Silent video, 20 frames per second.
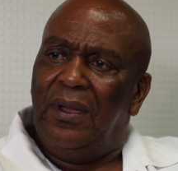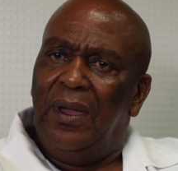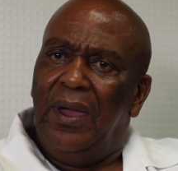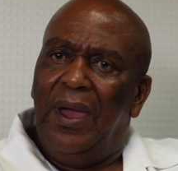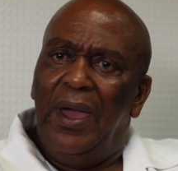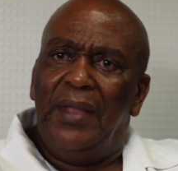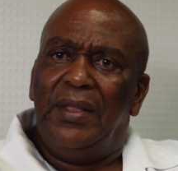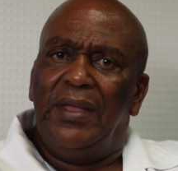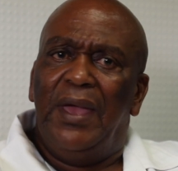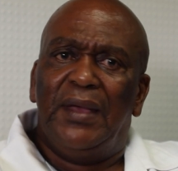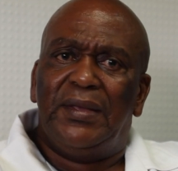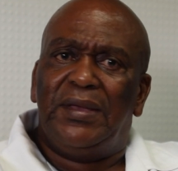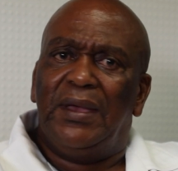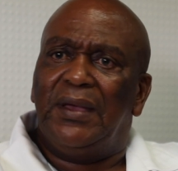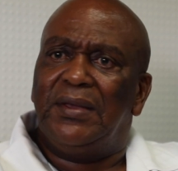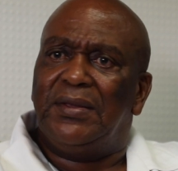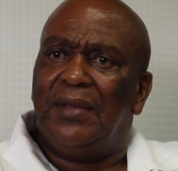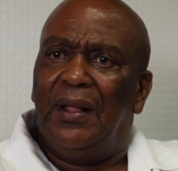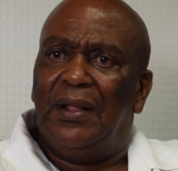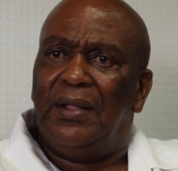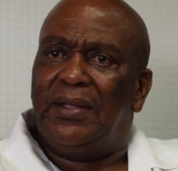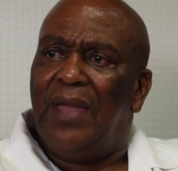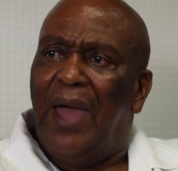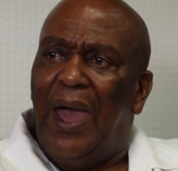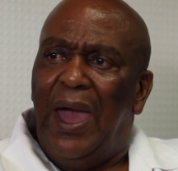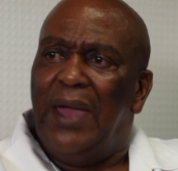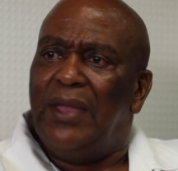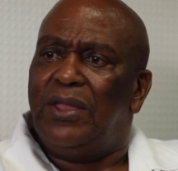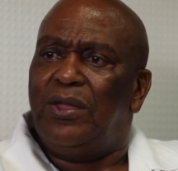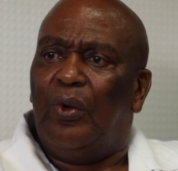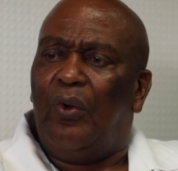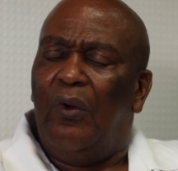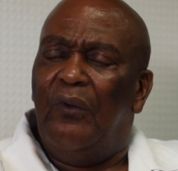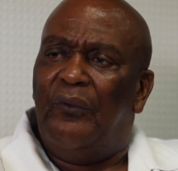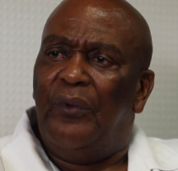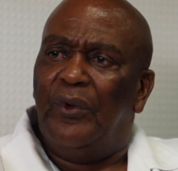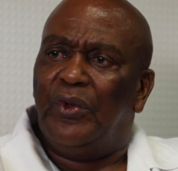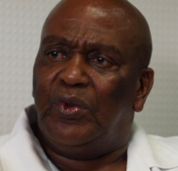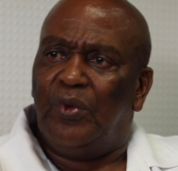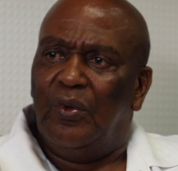And as a result, I had a
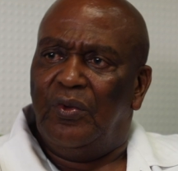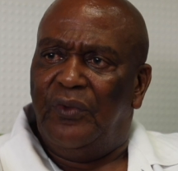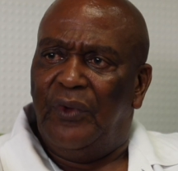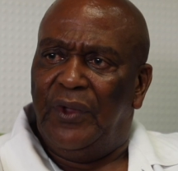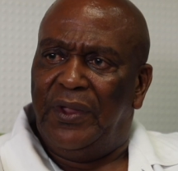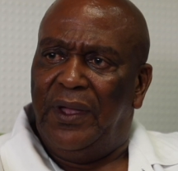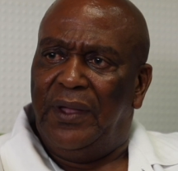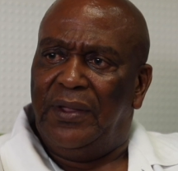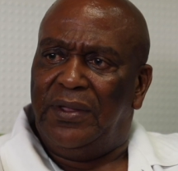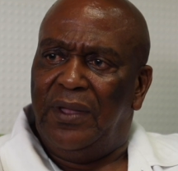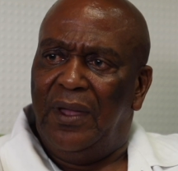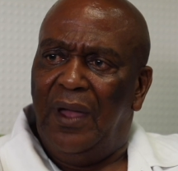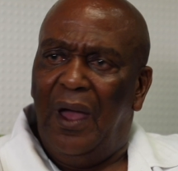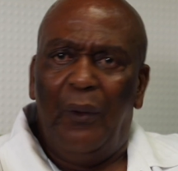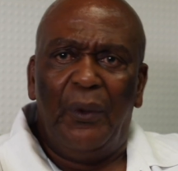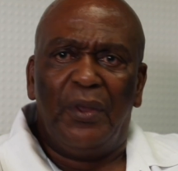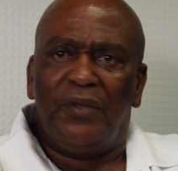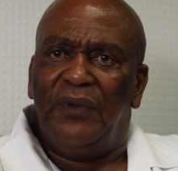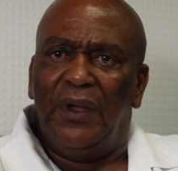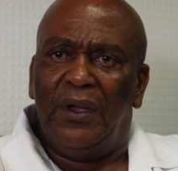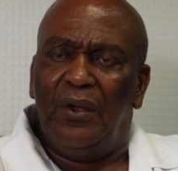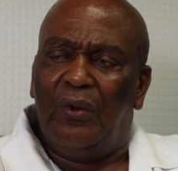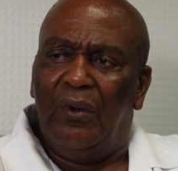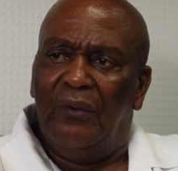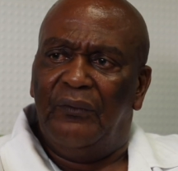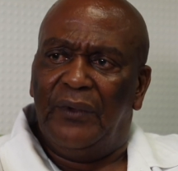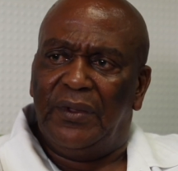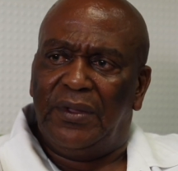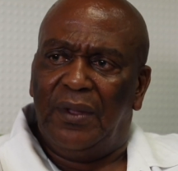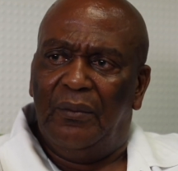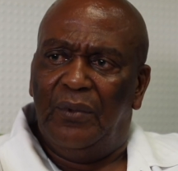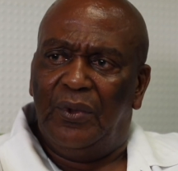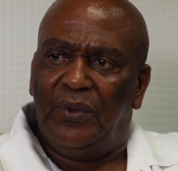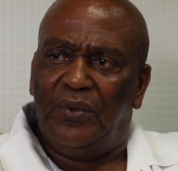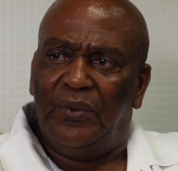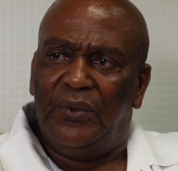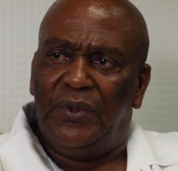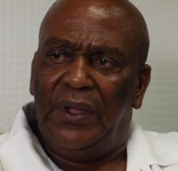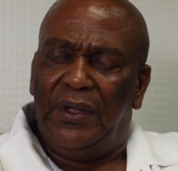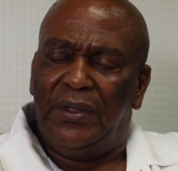comfort zone for that. I was very comfortable
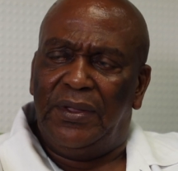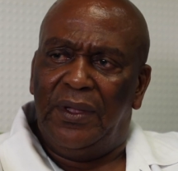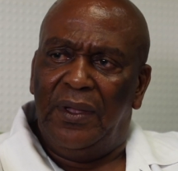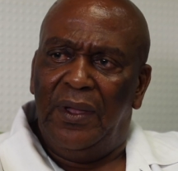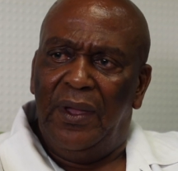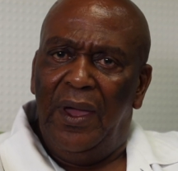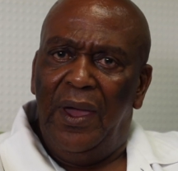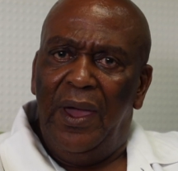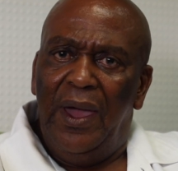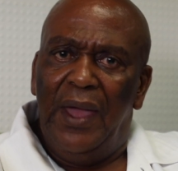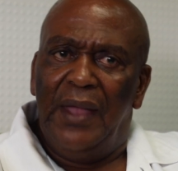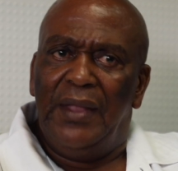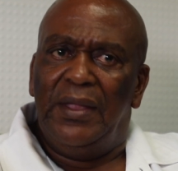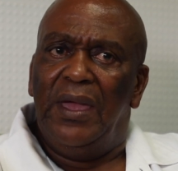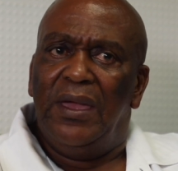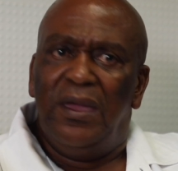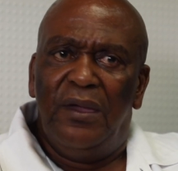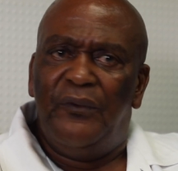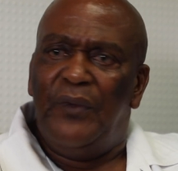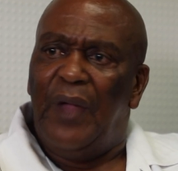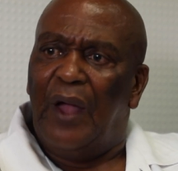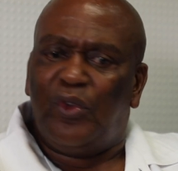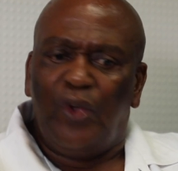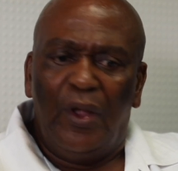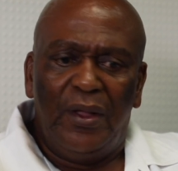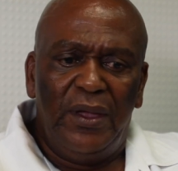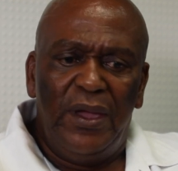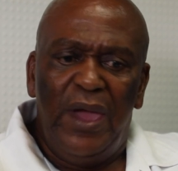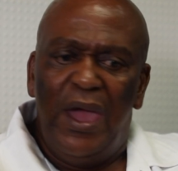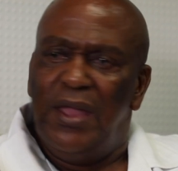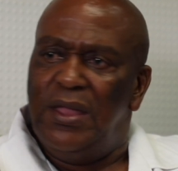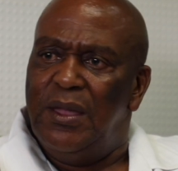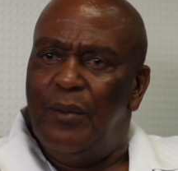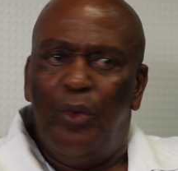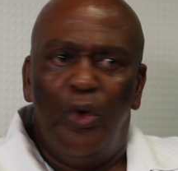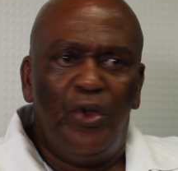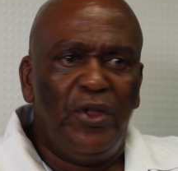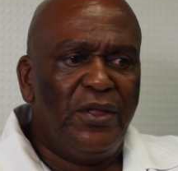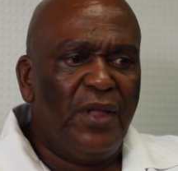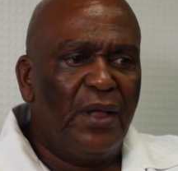to do that. And if actually
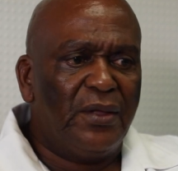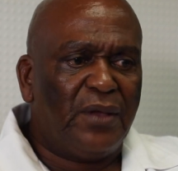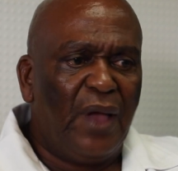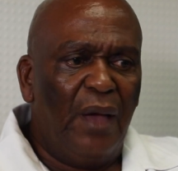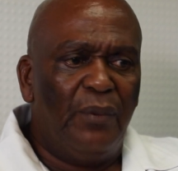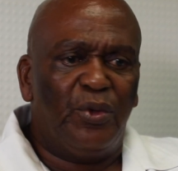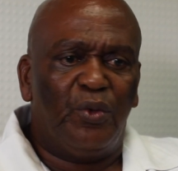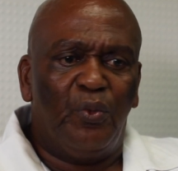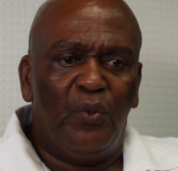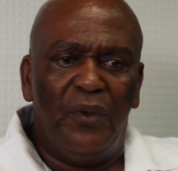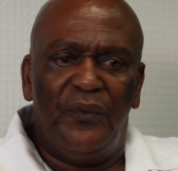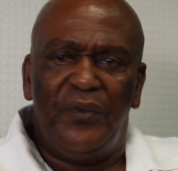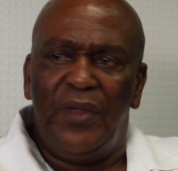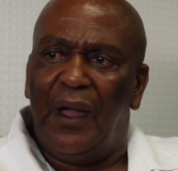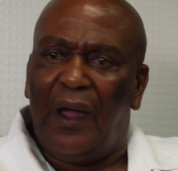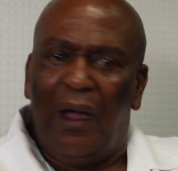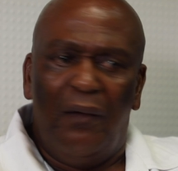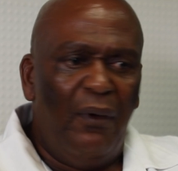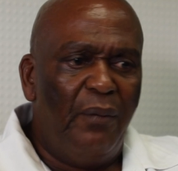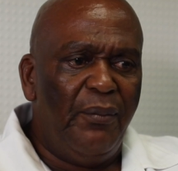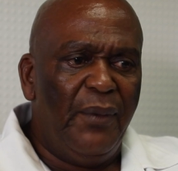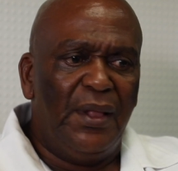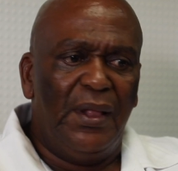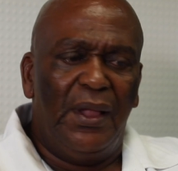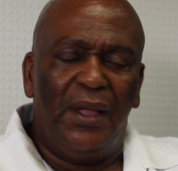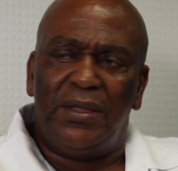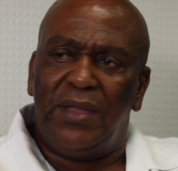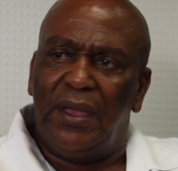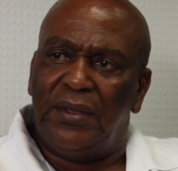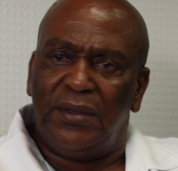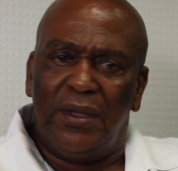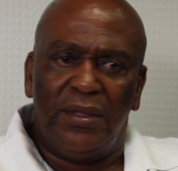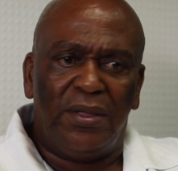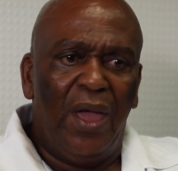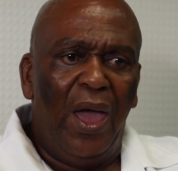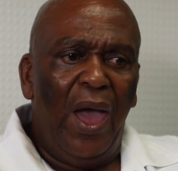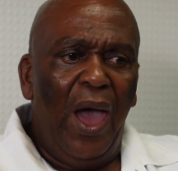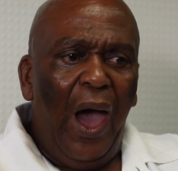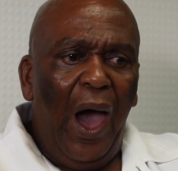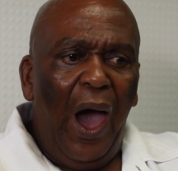anybody that comes with the government that has said,
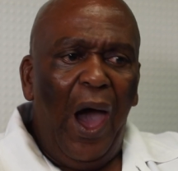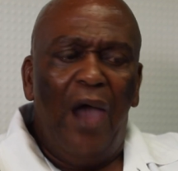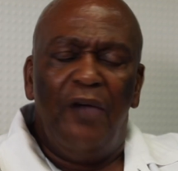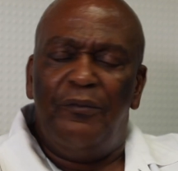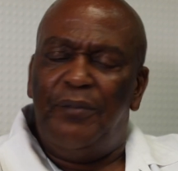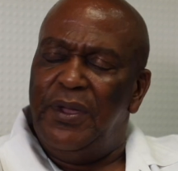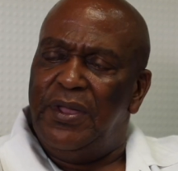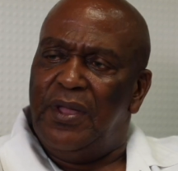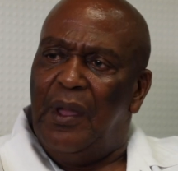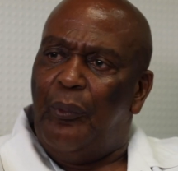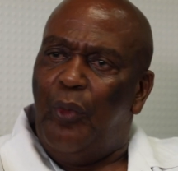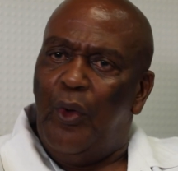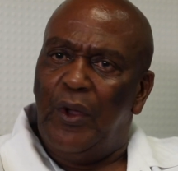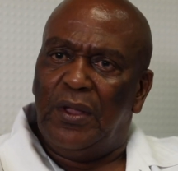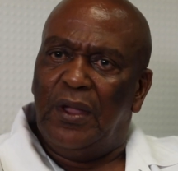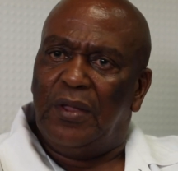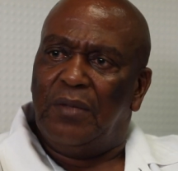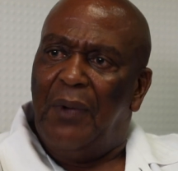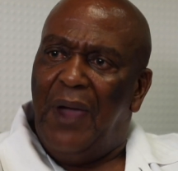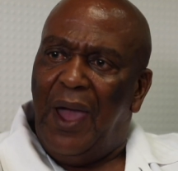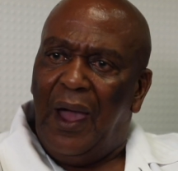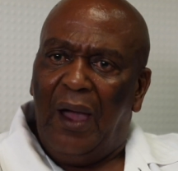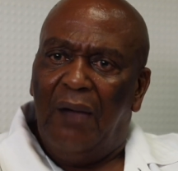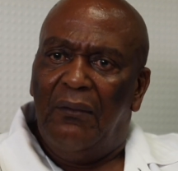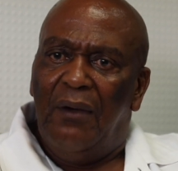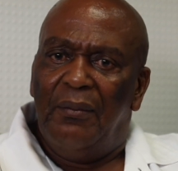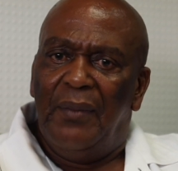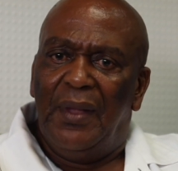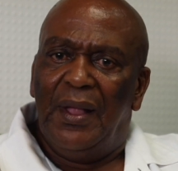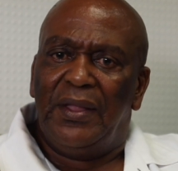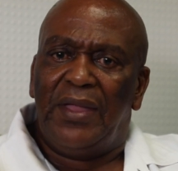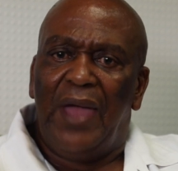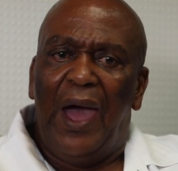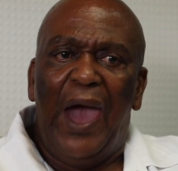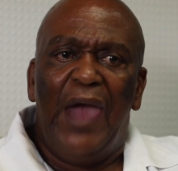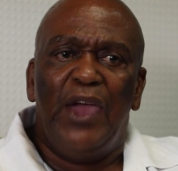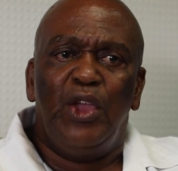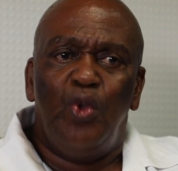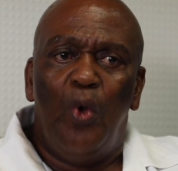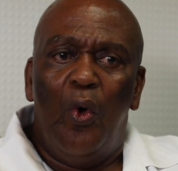I've been appointed by a government,
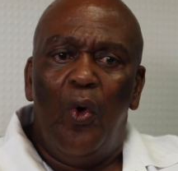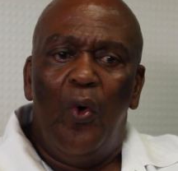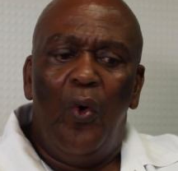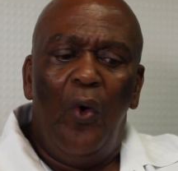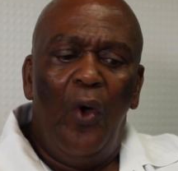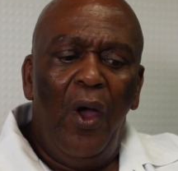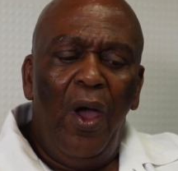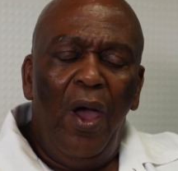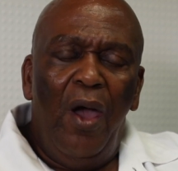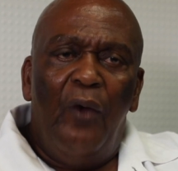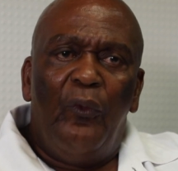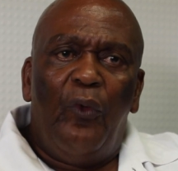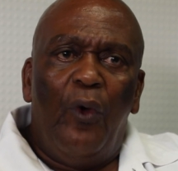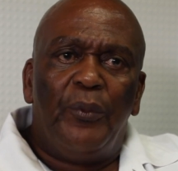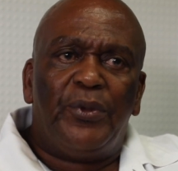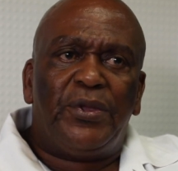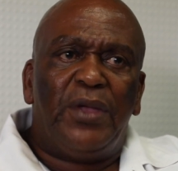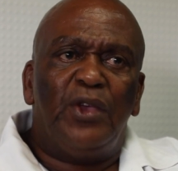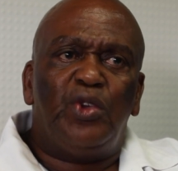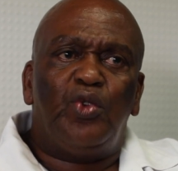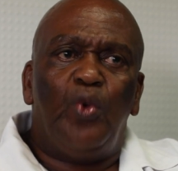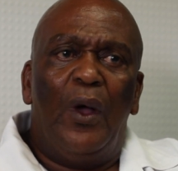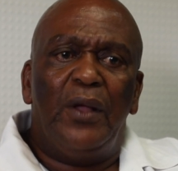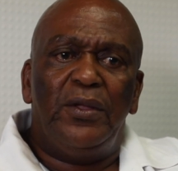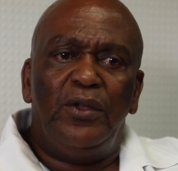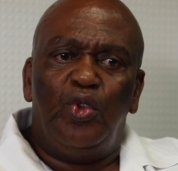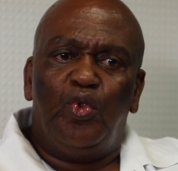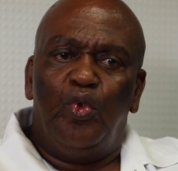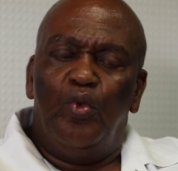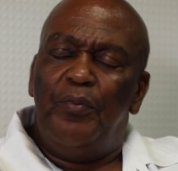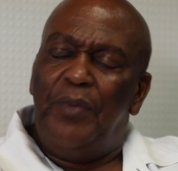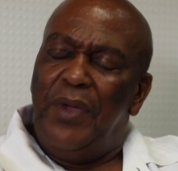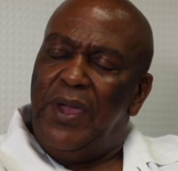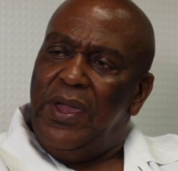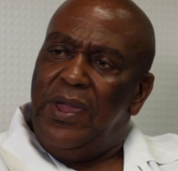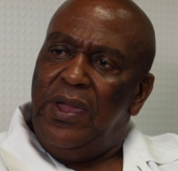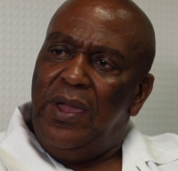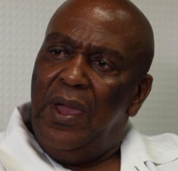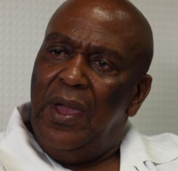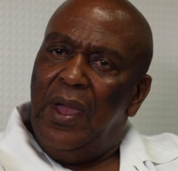I know from stage one it will
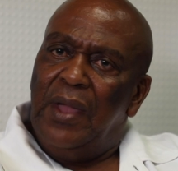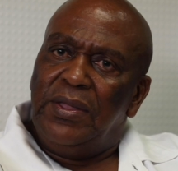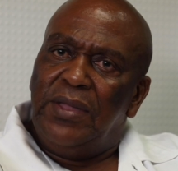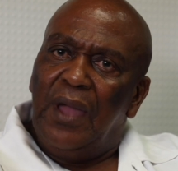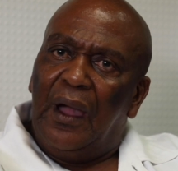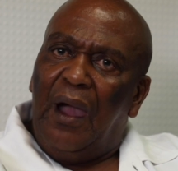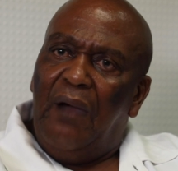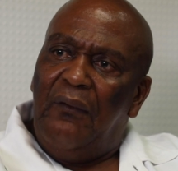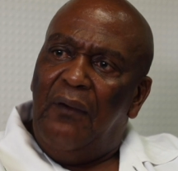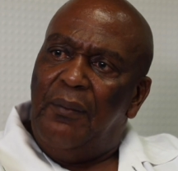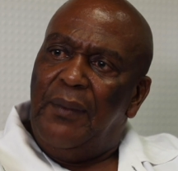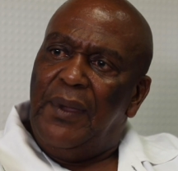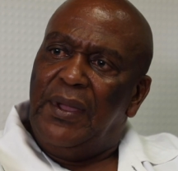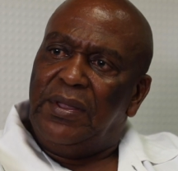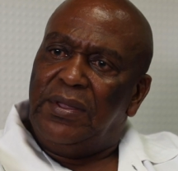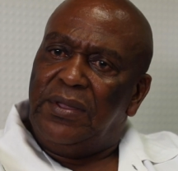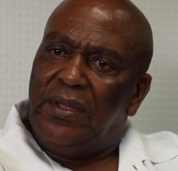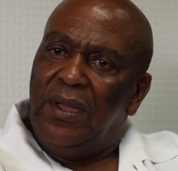be the government.